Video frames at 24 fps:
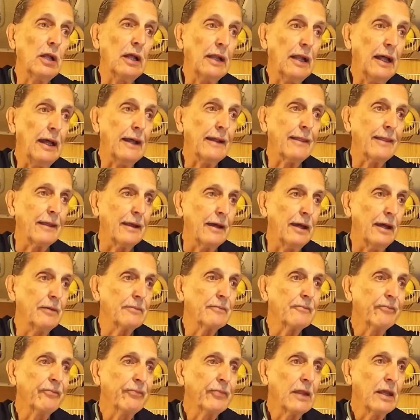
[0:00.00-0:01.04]
I like that.
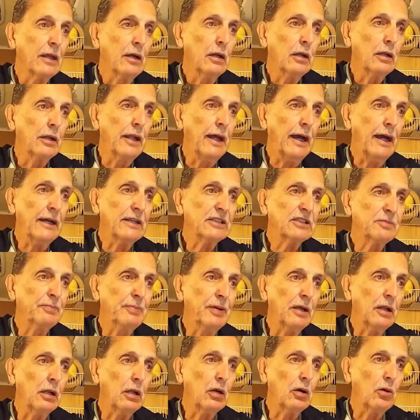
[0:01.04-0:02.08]
Nice
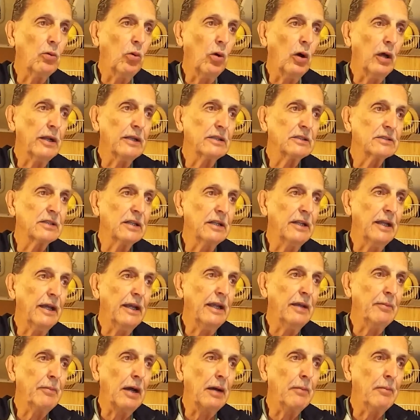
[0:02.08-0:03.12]
pillow. What is the
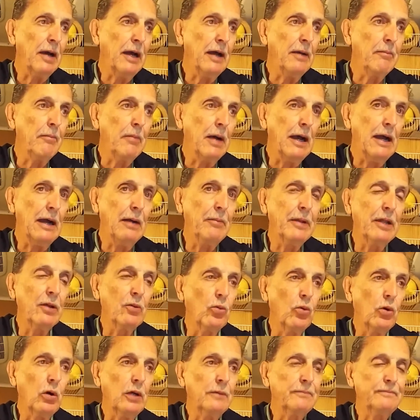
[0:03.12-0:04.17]
name? I might buy me
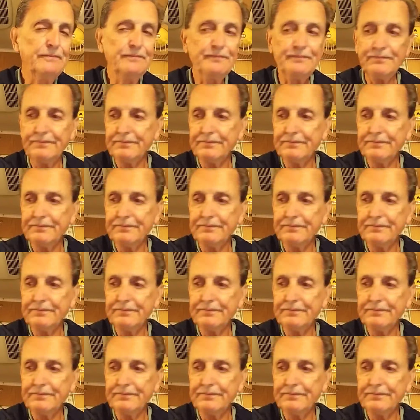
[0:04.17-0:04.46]
one.